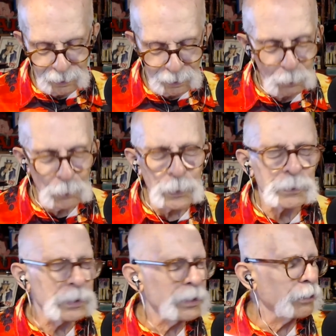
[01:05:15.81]

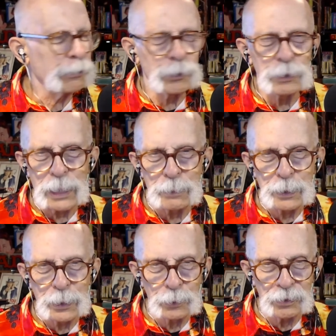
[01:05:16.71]
What's the full name of
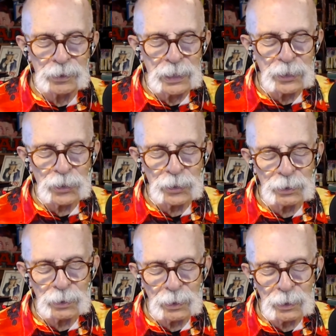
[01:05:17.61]
those? Ninja
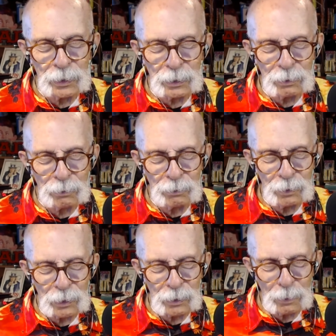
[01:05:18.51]

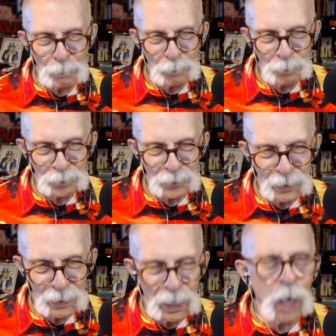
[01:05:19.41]
Teenage.
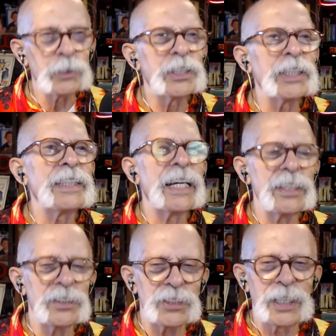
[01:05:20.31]
Oh,
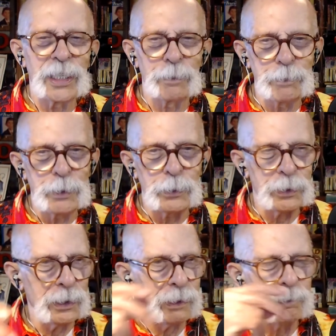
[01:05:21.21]
Teenage, yeah,
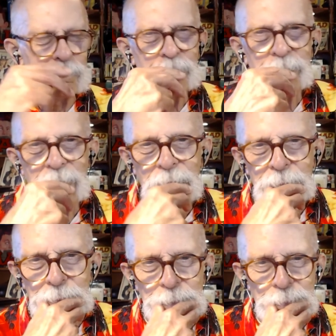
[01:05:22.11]
Mutant Ninja
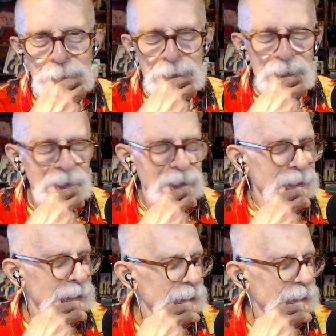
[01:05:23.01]
Ninja Turtles.